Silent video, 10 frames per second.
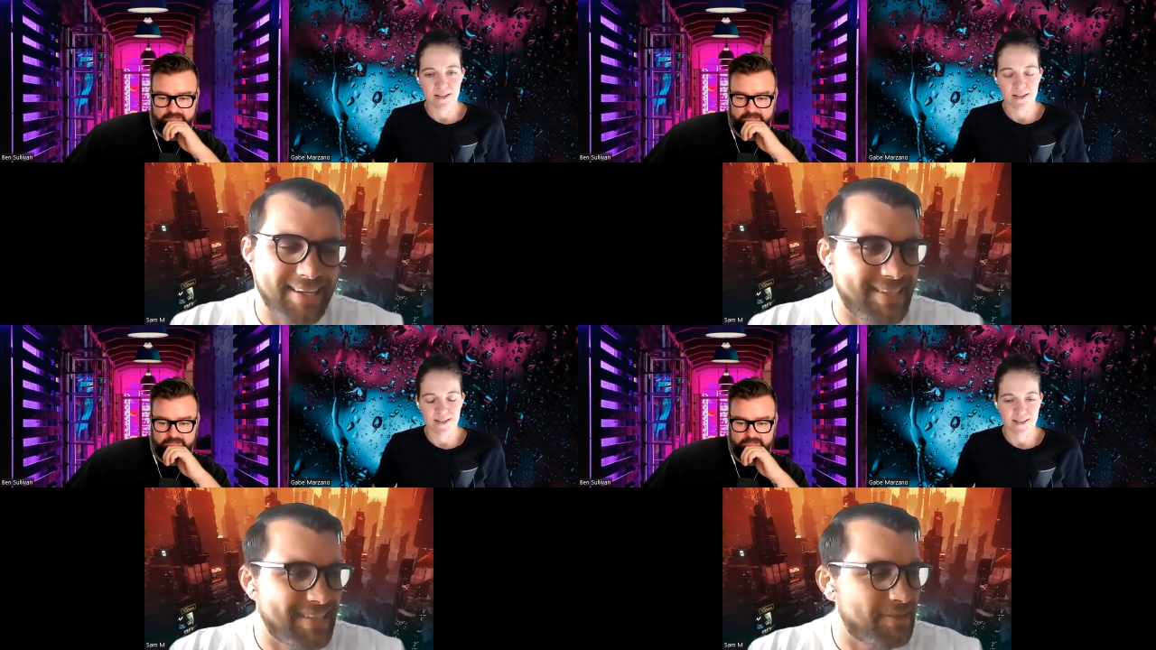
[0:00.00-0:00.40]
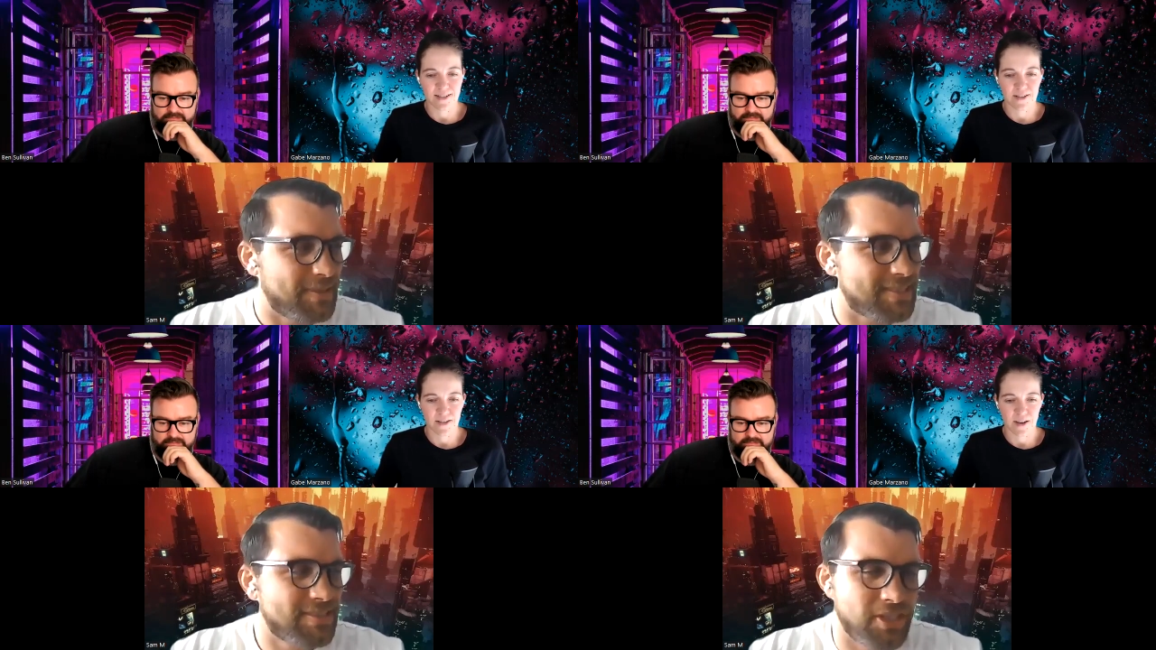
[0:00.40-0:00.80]
Speaker 1: they just said
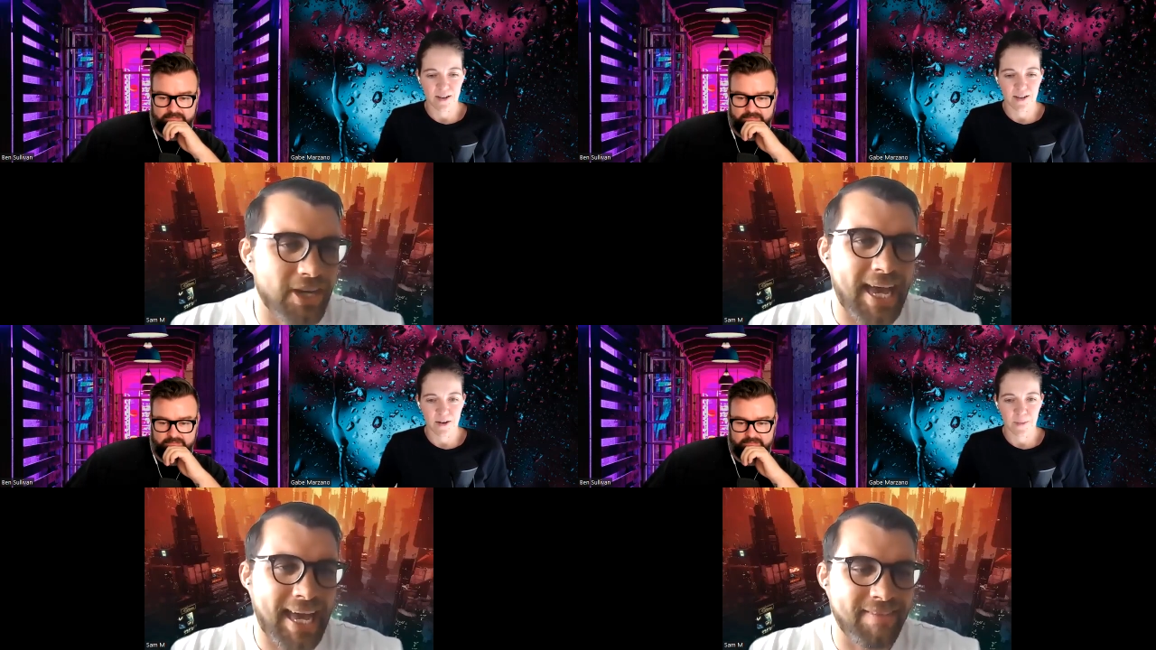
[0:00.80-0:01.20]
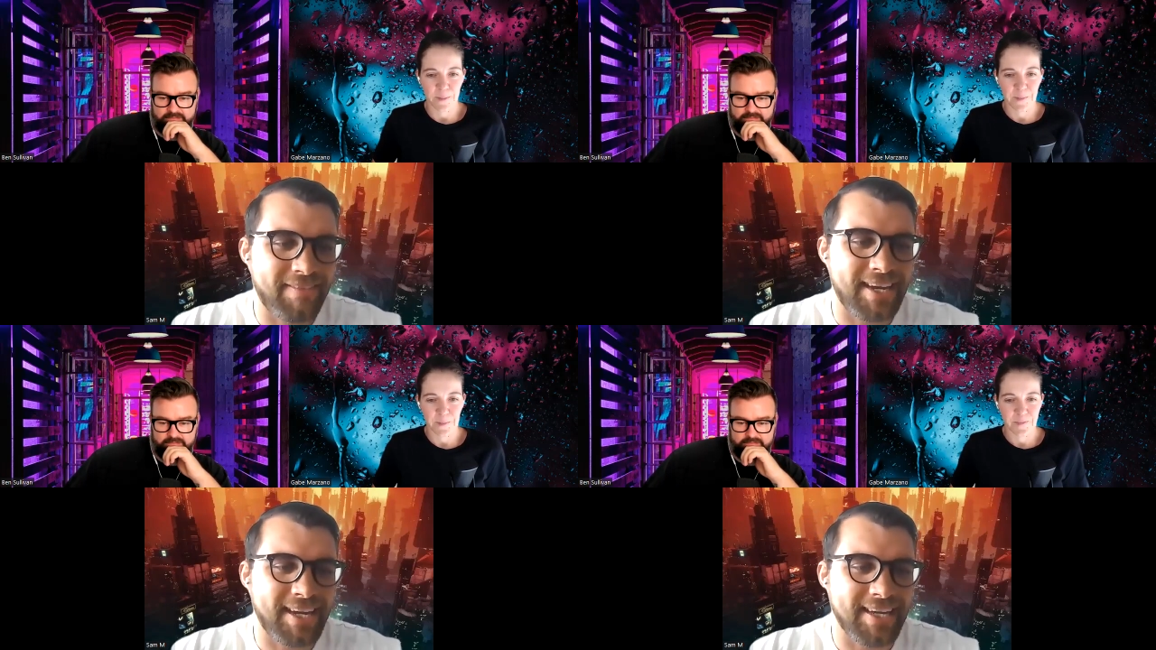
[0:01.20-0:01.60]
to us, Do you
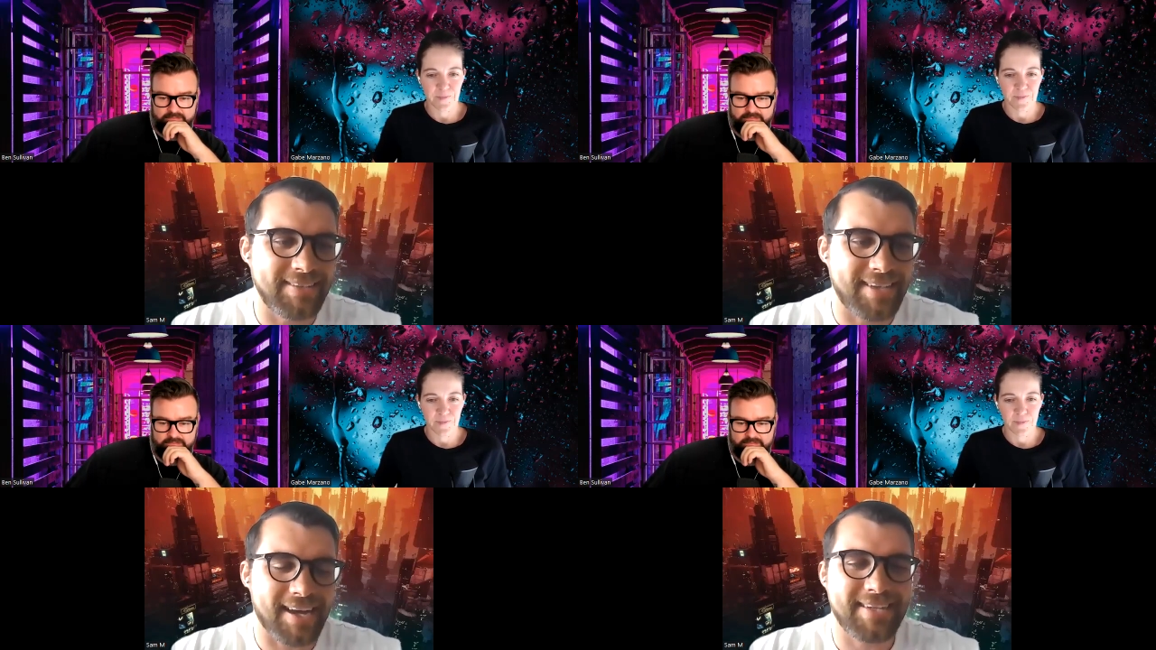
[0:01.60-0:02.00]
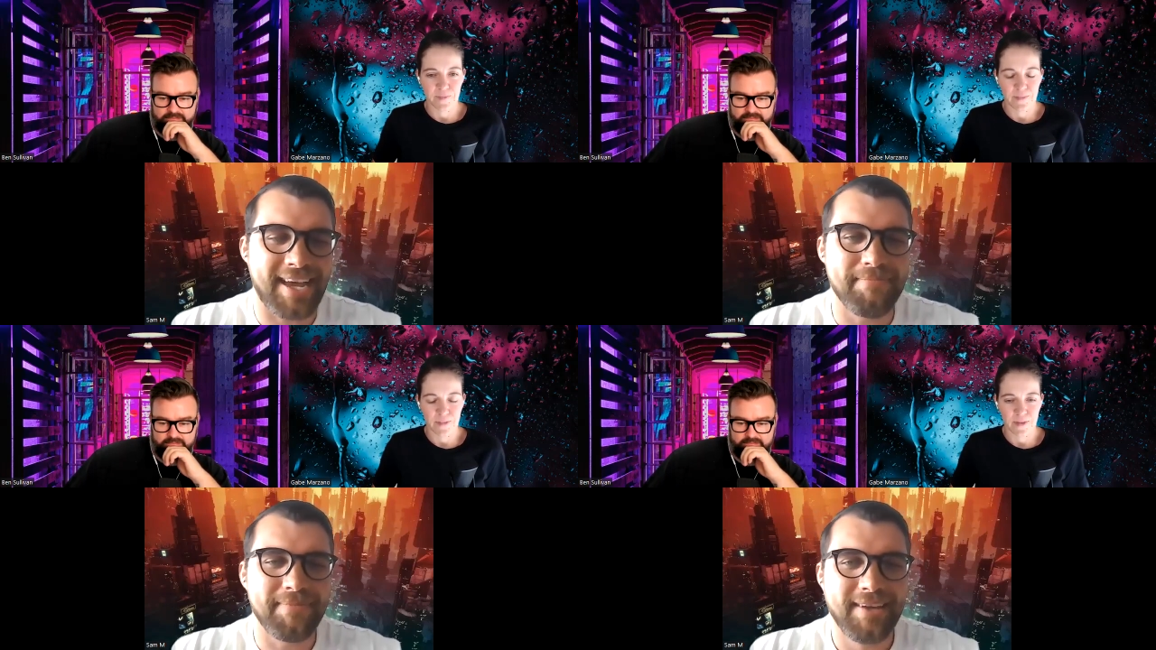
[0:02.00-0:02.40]
have any duct
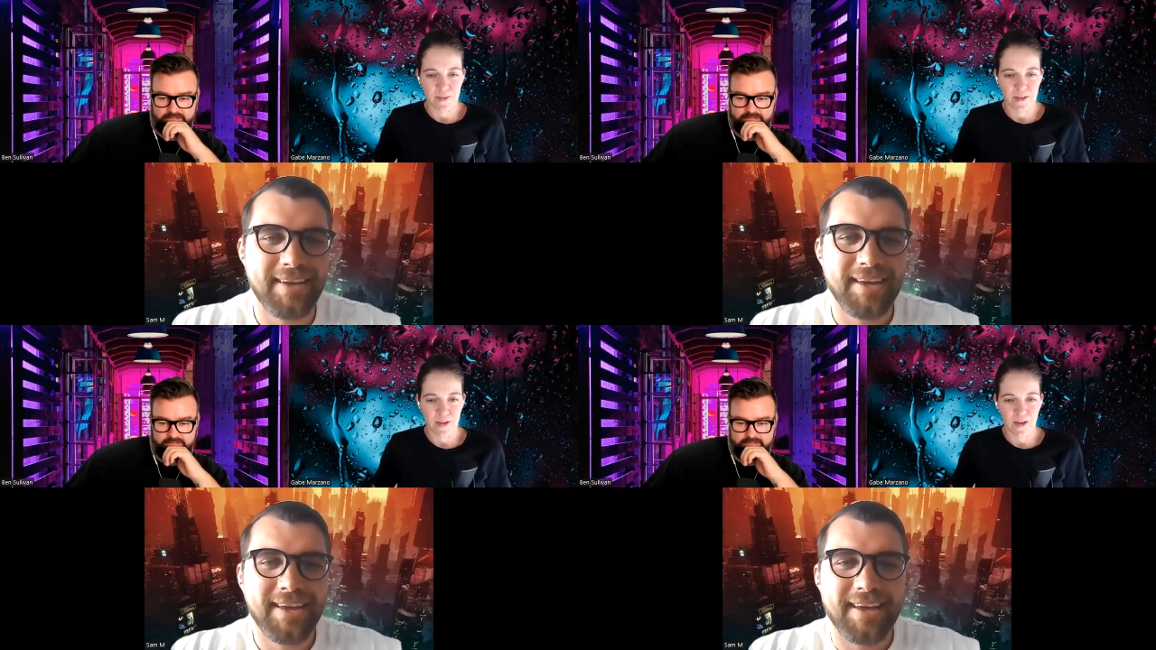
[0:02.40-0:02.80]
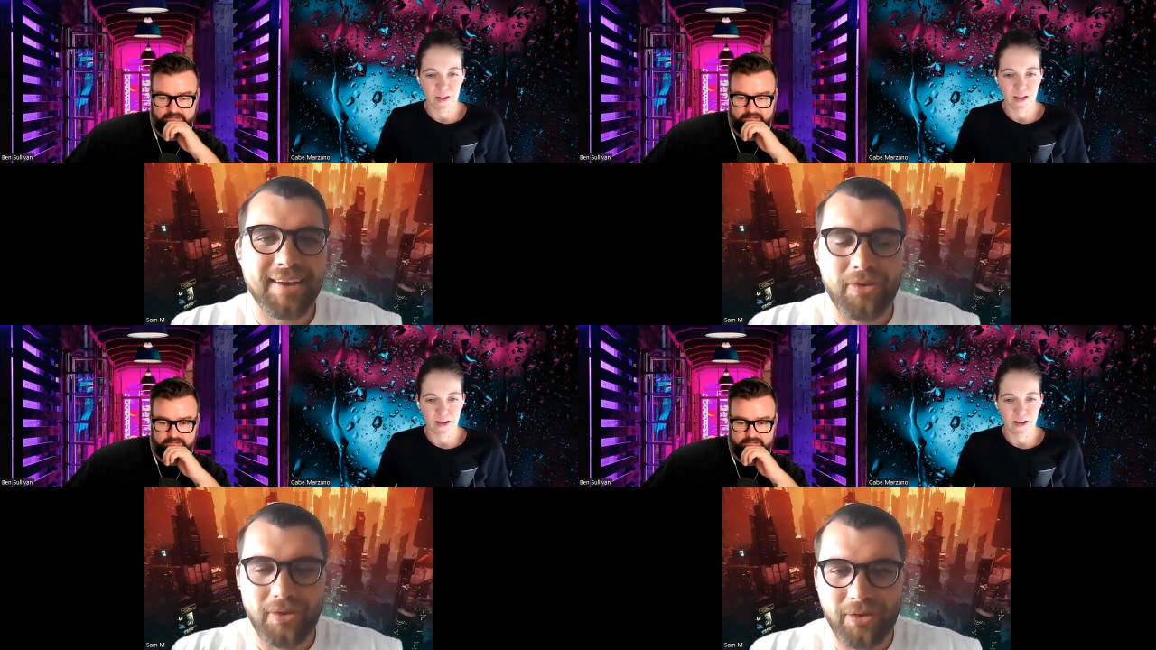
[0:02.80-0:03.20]
tape?
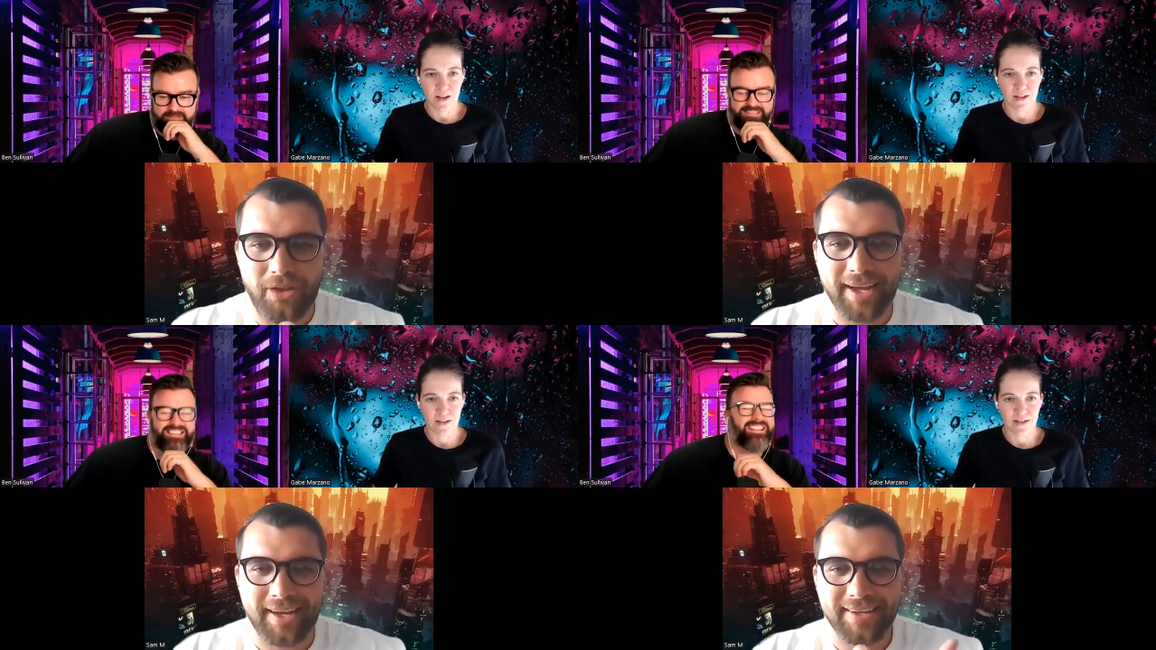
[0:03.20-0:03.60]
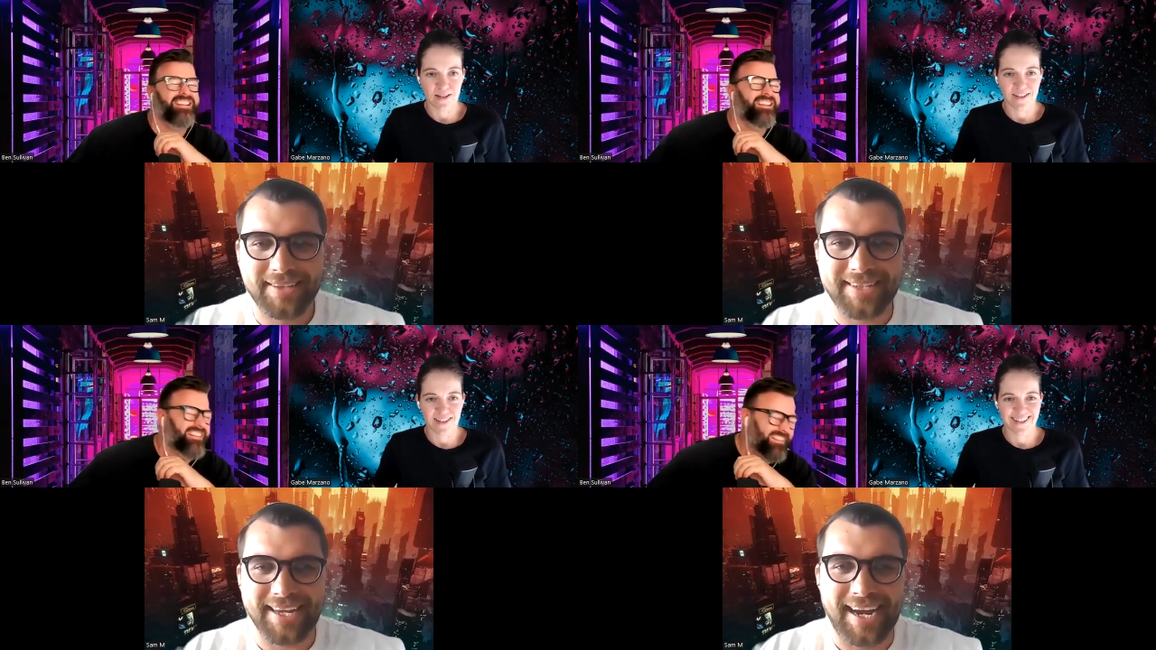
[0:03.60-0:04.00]
or like
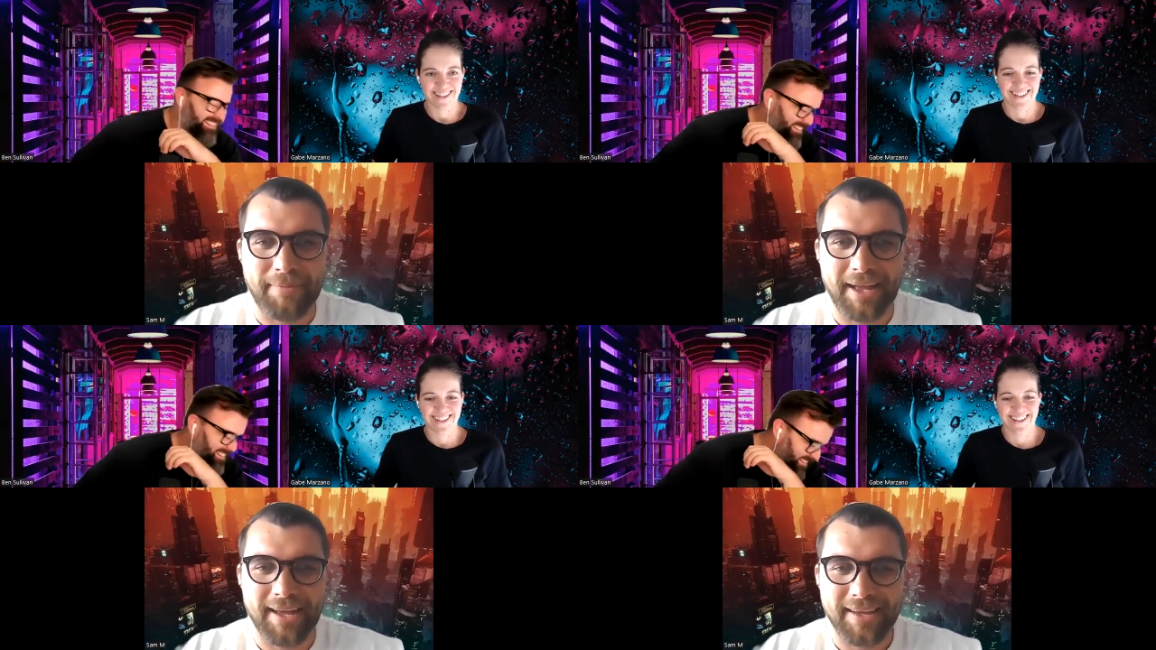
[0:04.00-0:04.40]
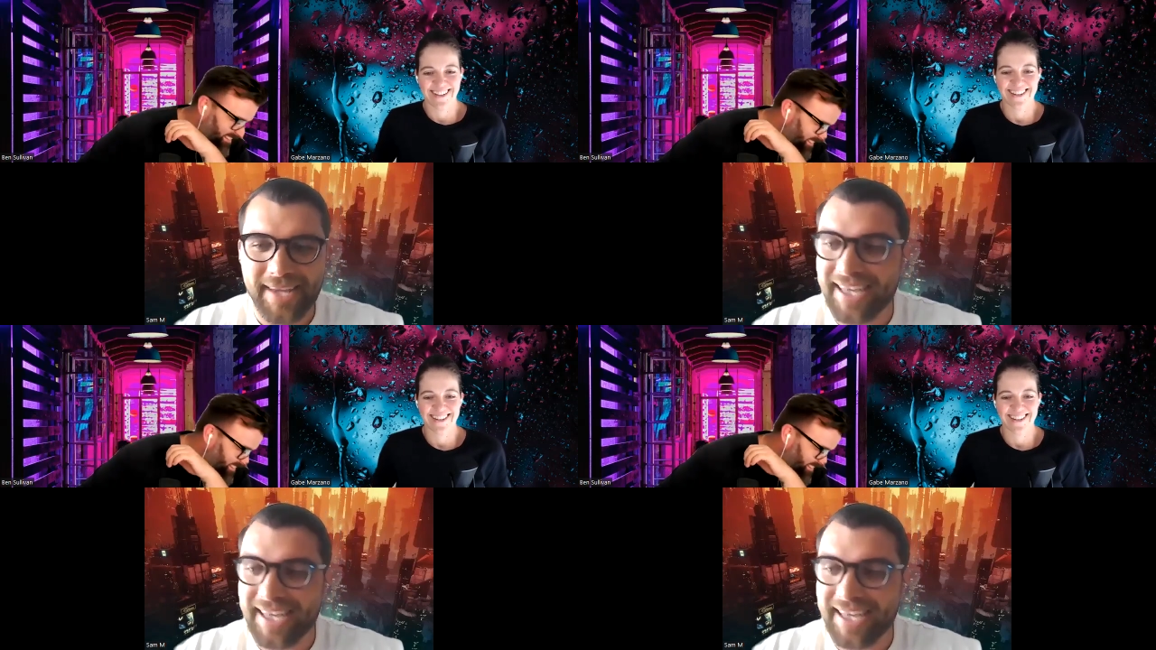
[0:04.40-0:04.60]
stick. And I'm like,